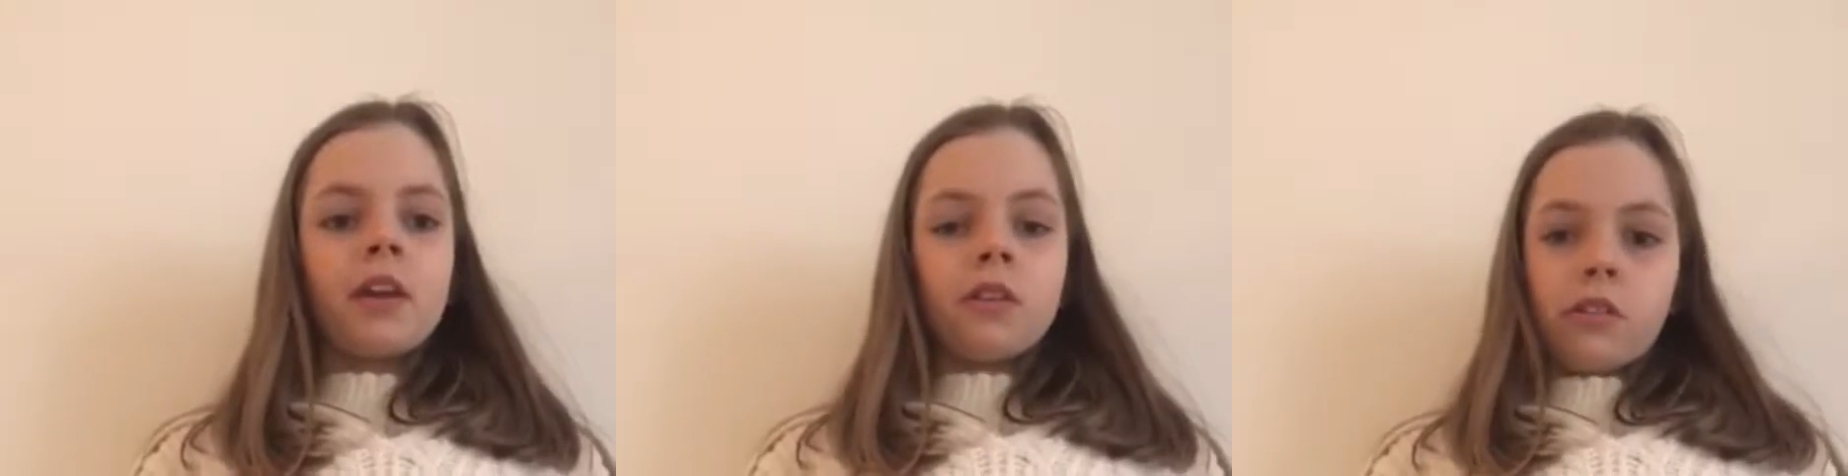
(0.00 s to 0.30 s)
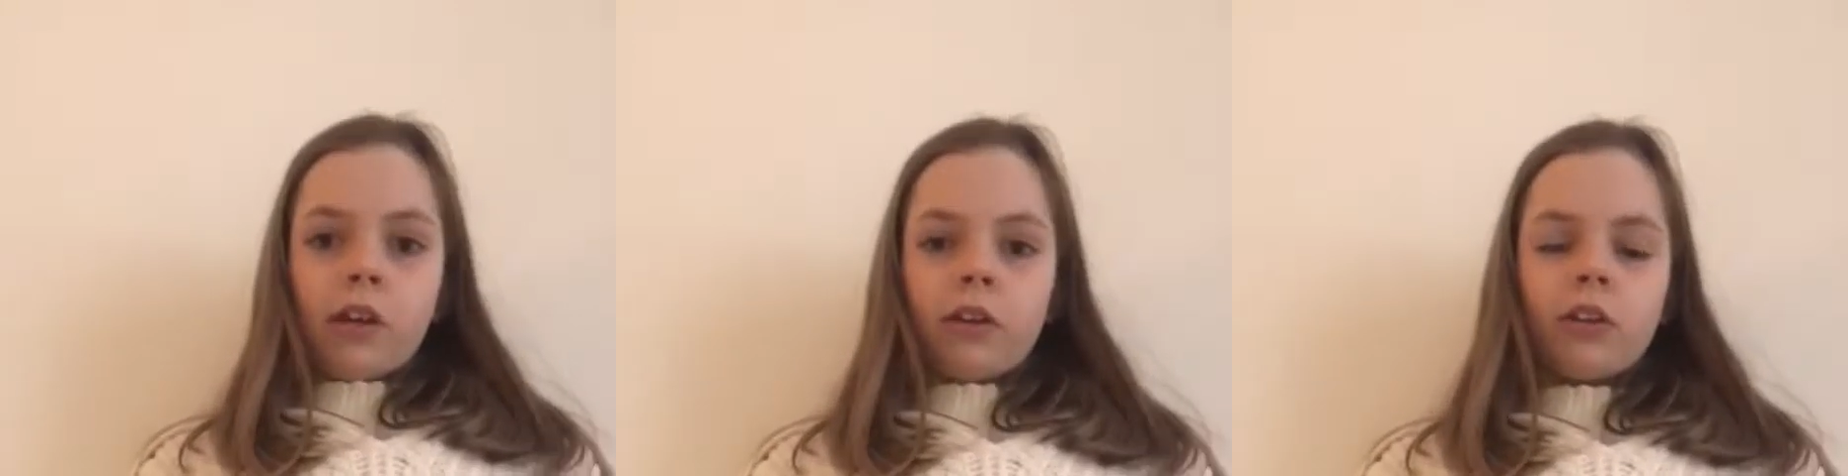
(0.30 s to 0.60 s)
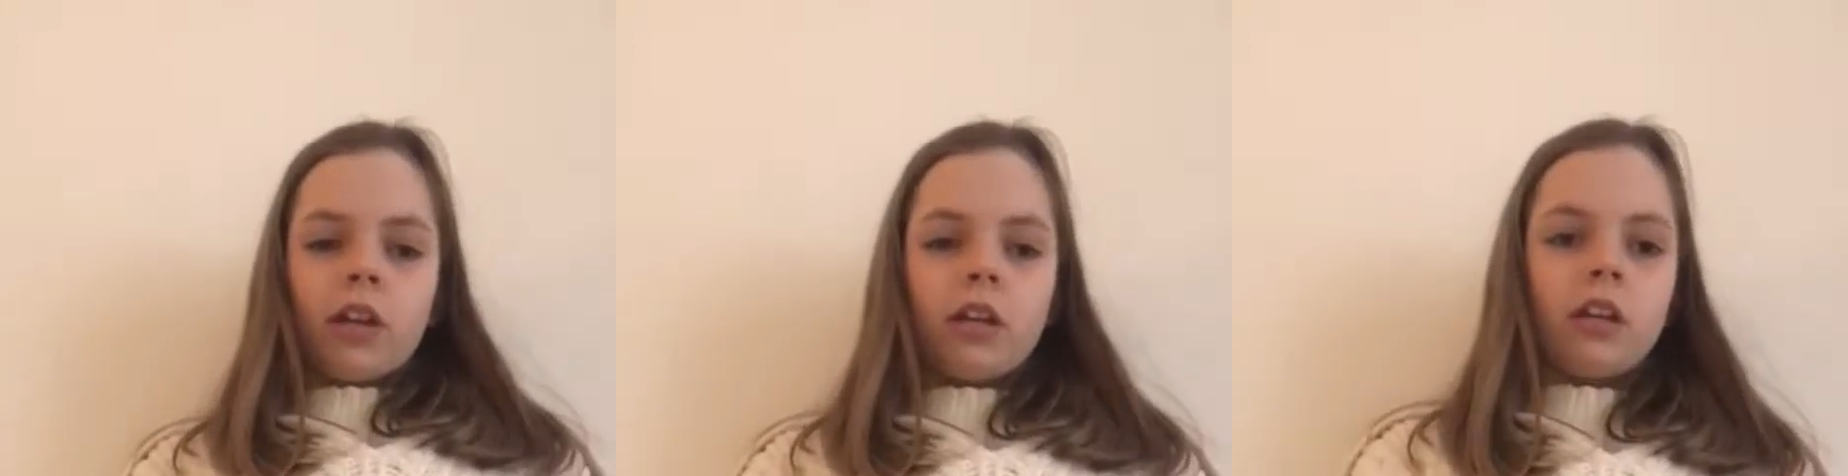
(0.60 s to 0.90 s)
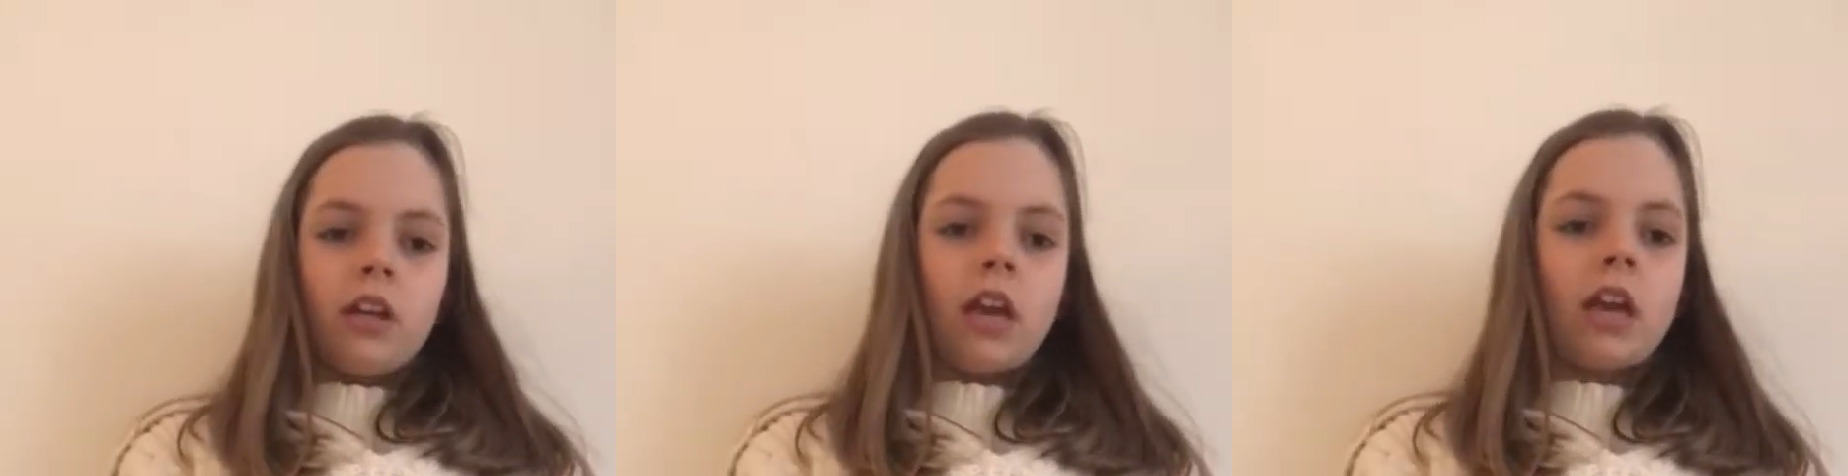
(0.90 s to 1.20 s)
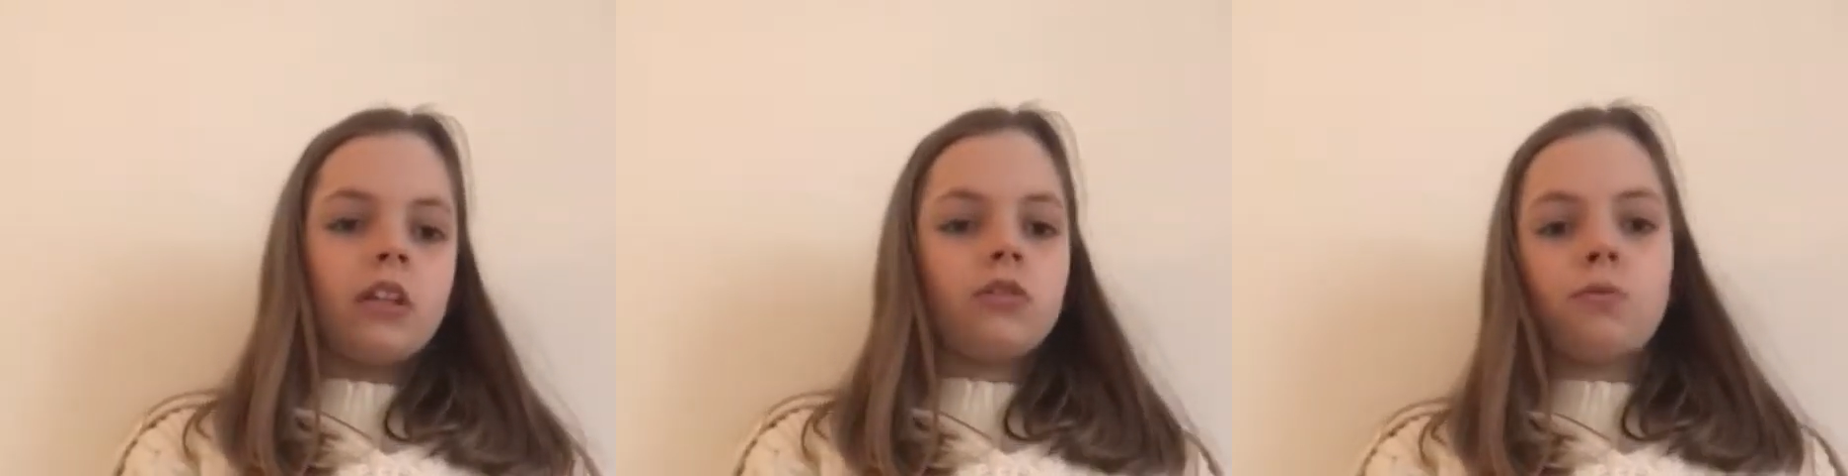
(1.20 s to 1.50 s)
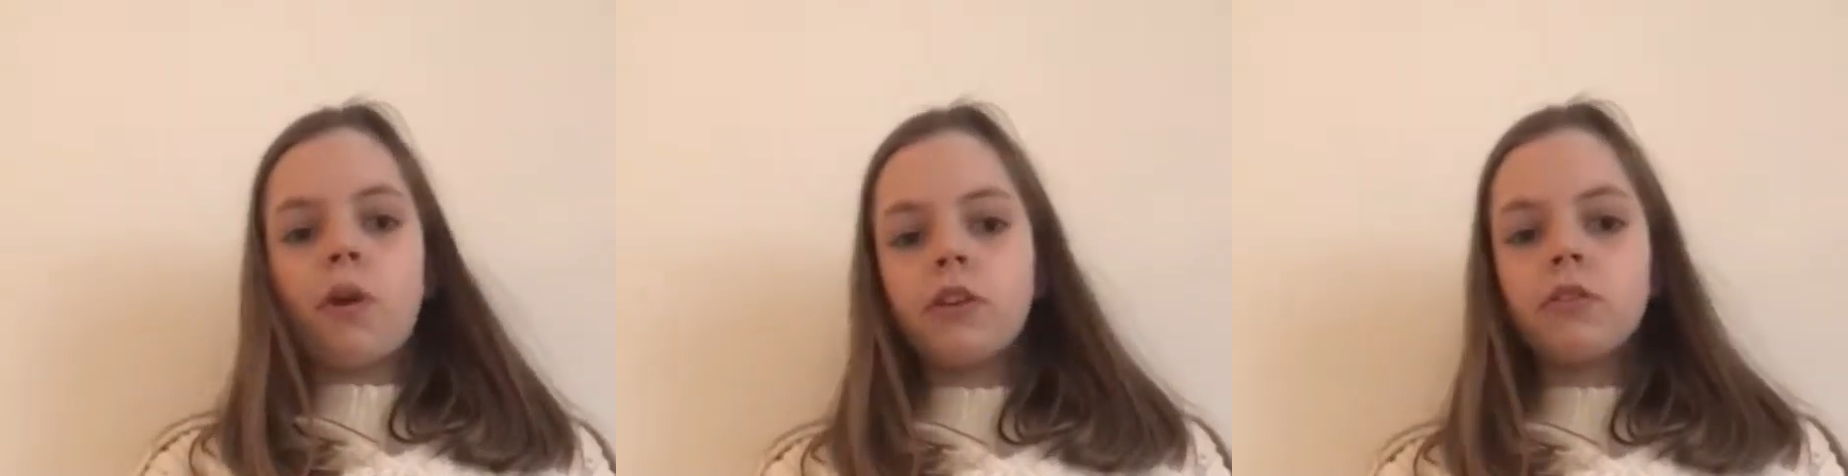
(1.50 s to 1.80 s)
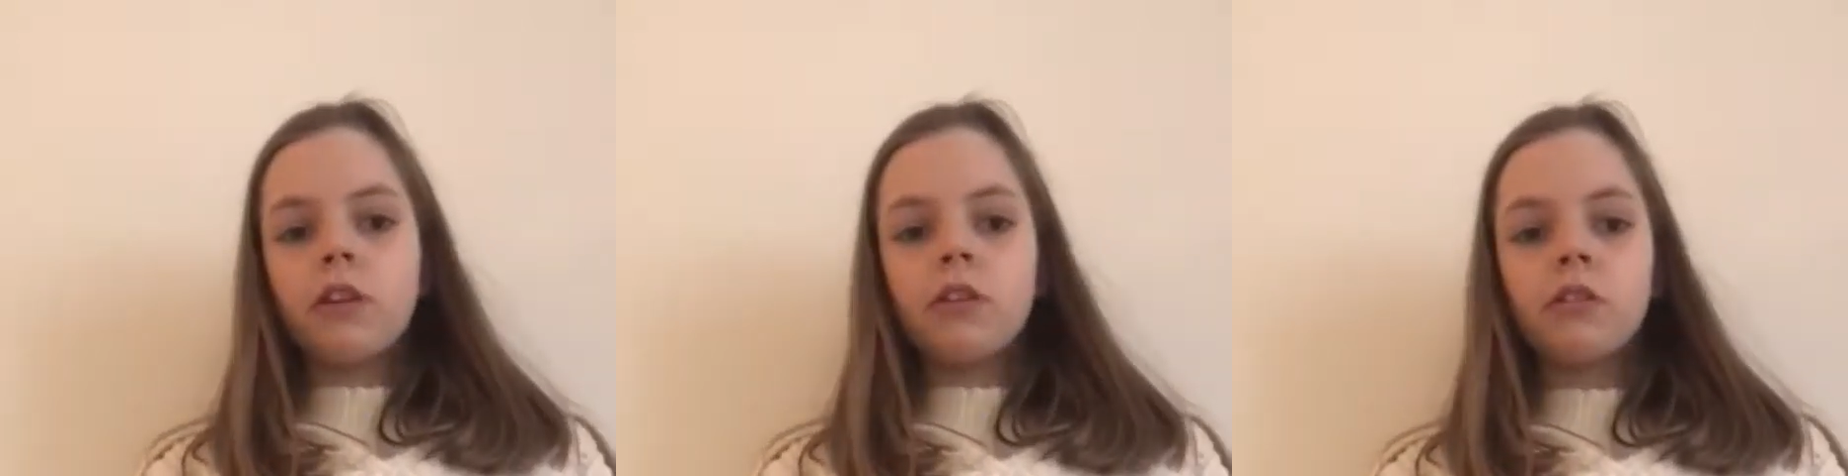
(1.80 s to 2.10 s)
Saturday, 8 to 1
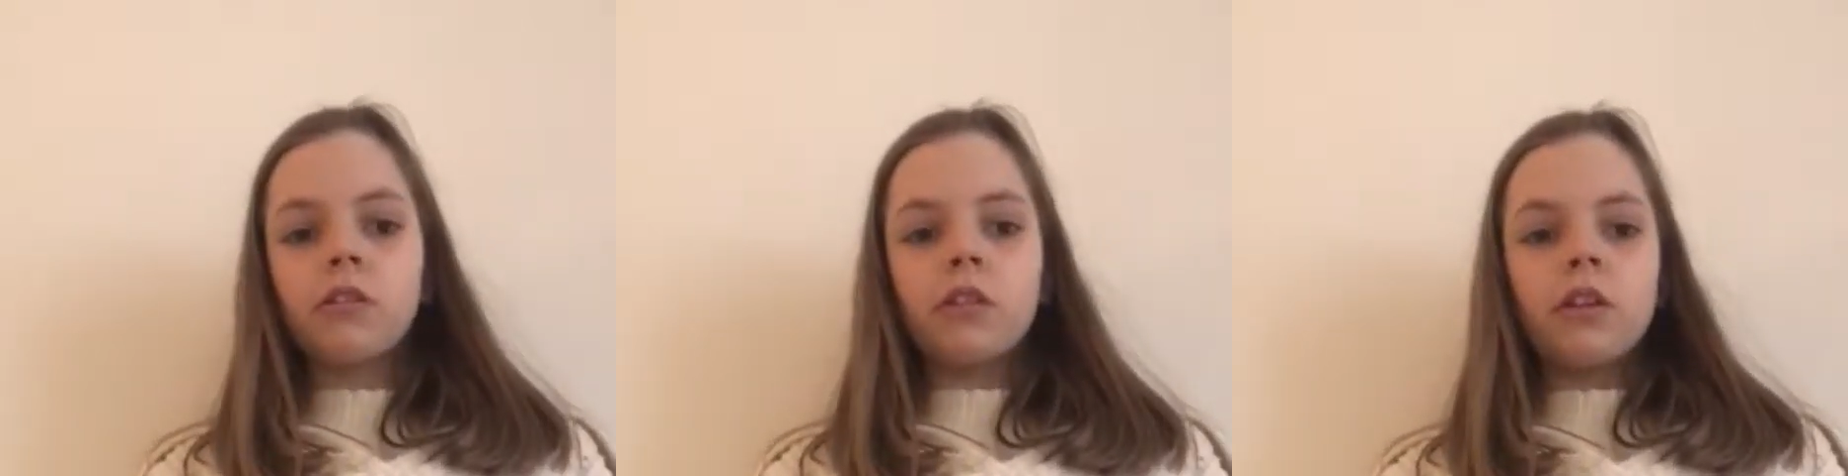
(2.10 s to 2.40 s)
degrees.